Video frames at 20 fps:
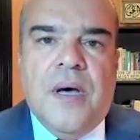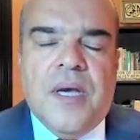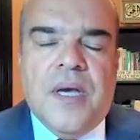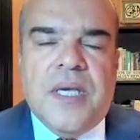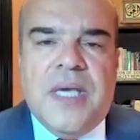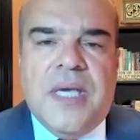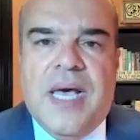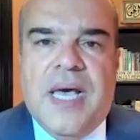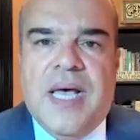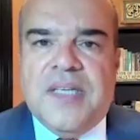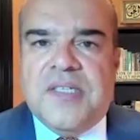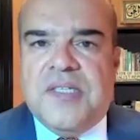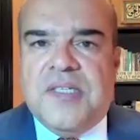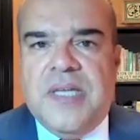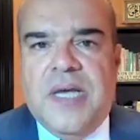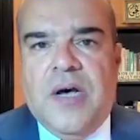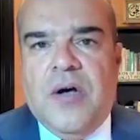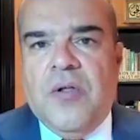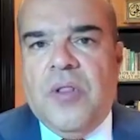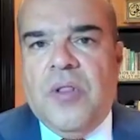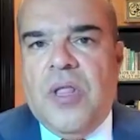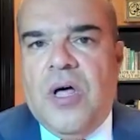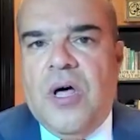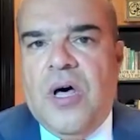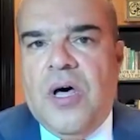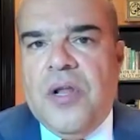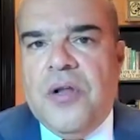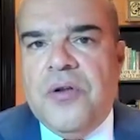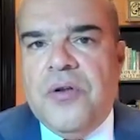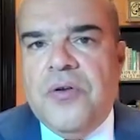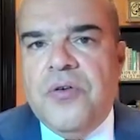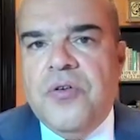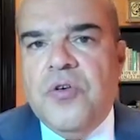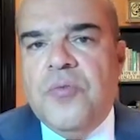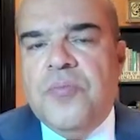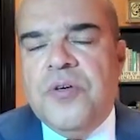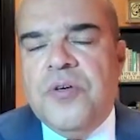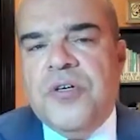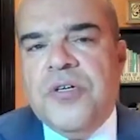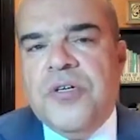cast doubt on
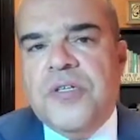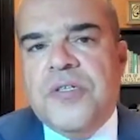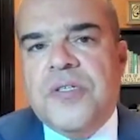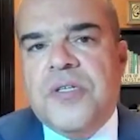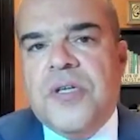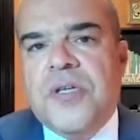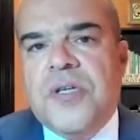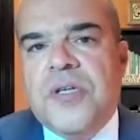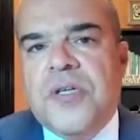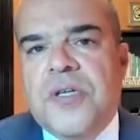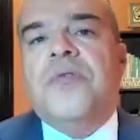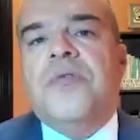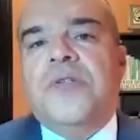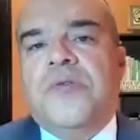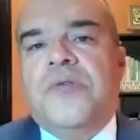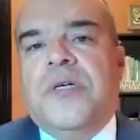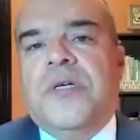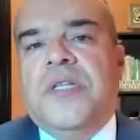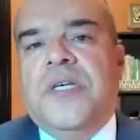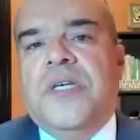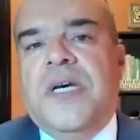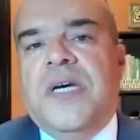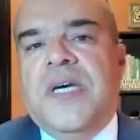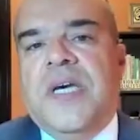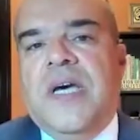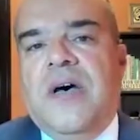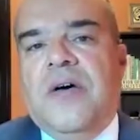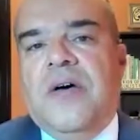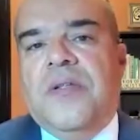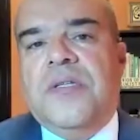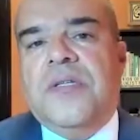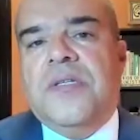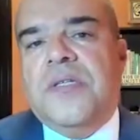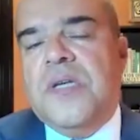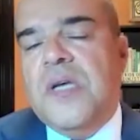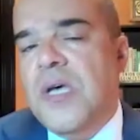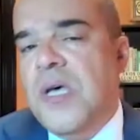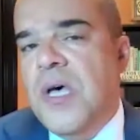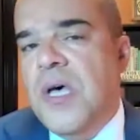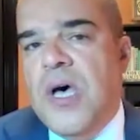numerous other Israeli accounts
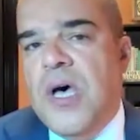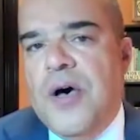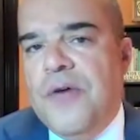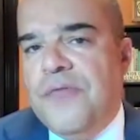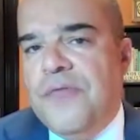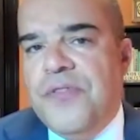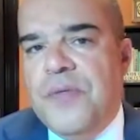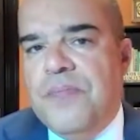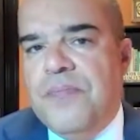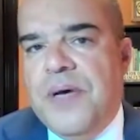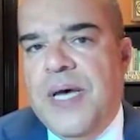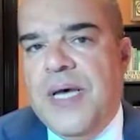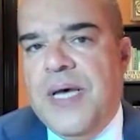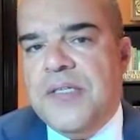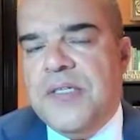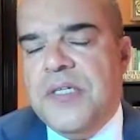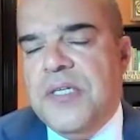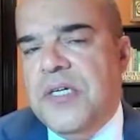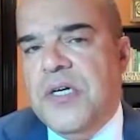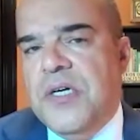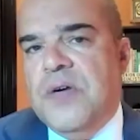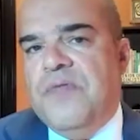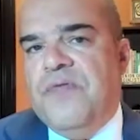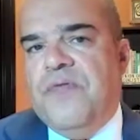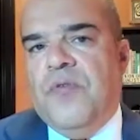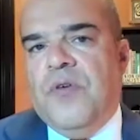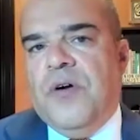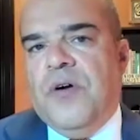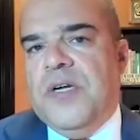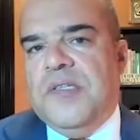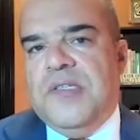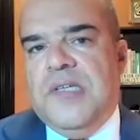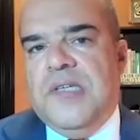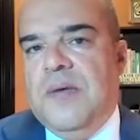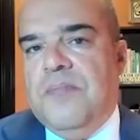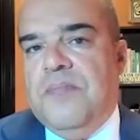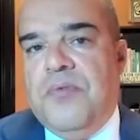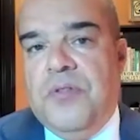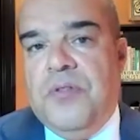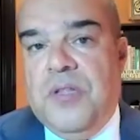of the past year, for
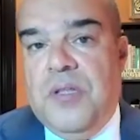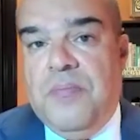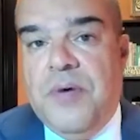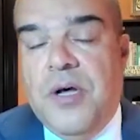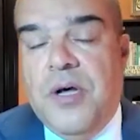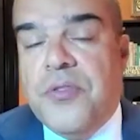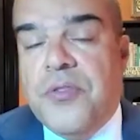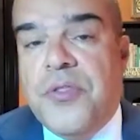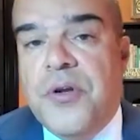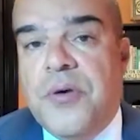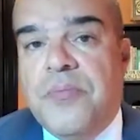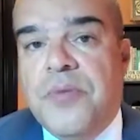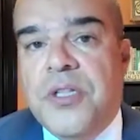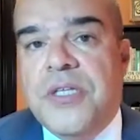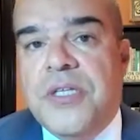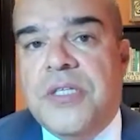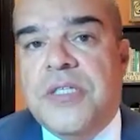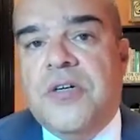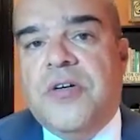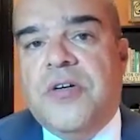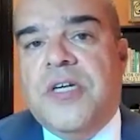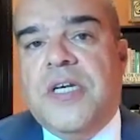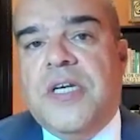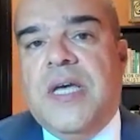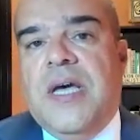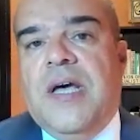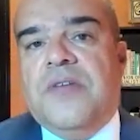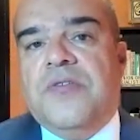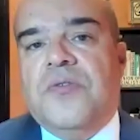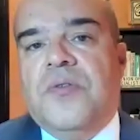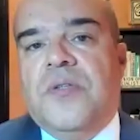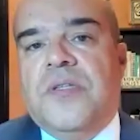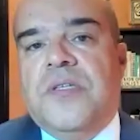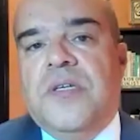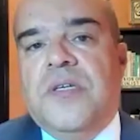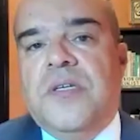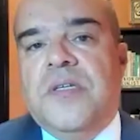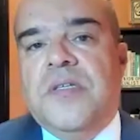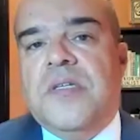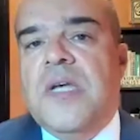example, about their military
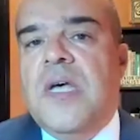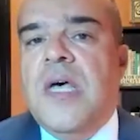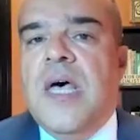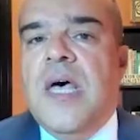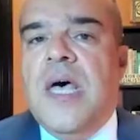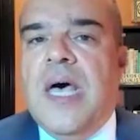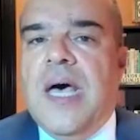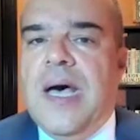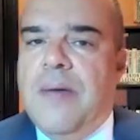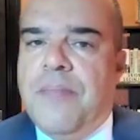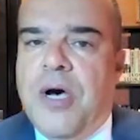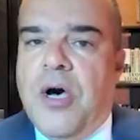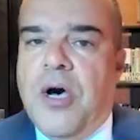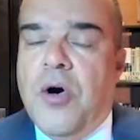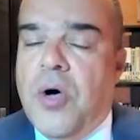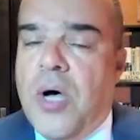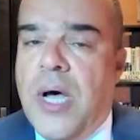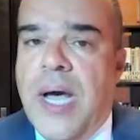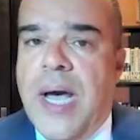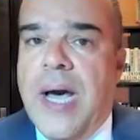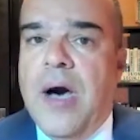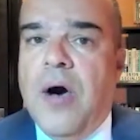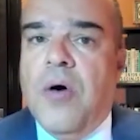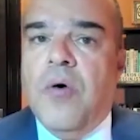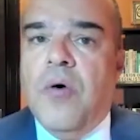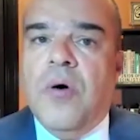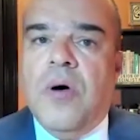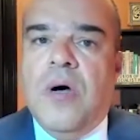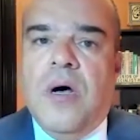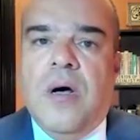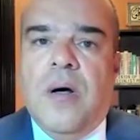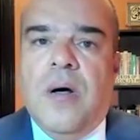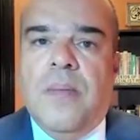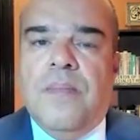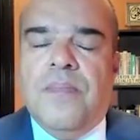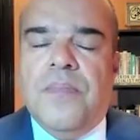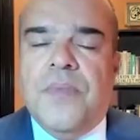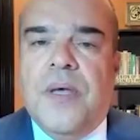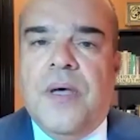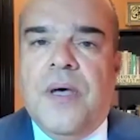casualties, about how
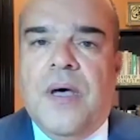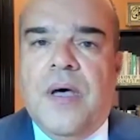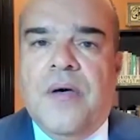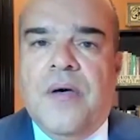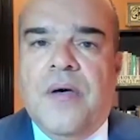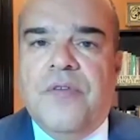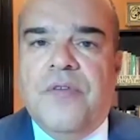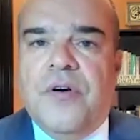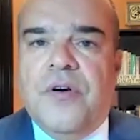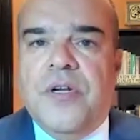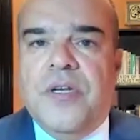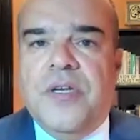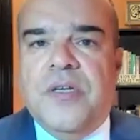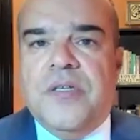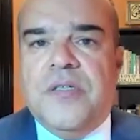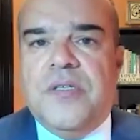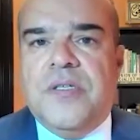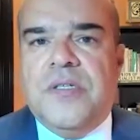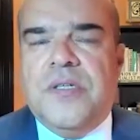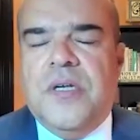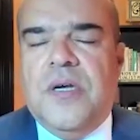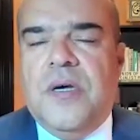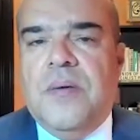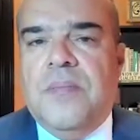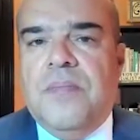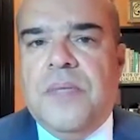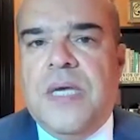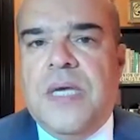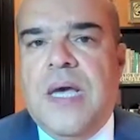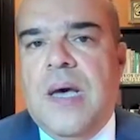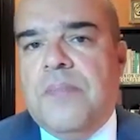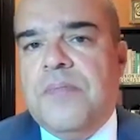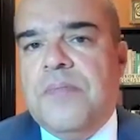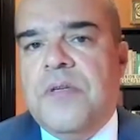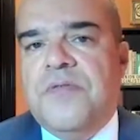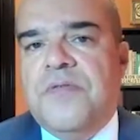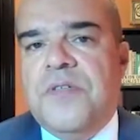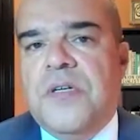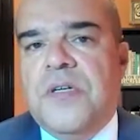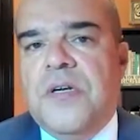various
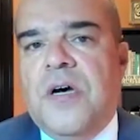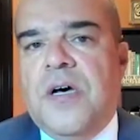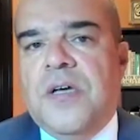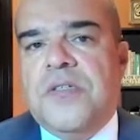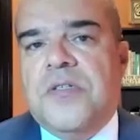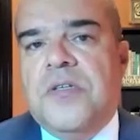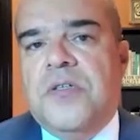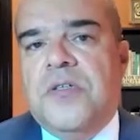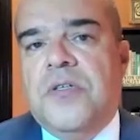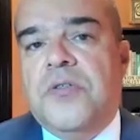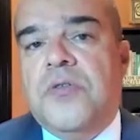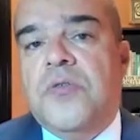captives and hostages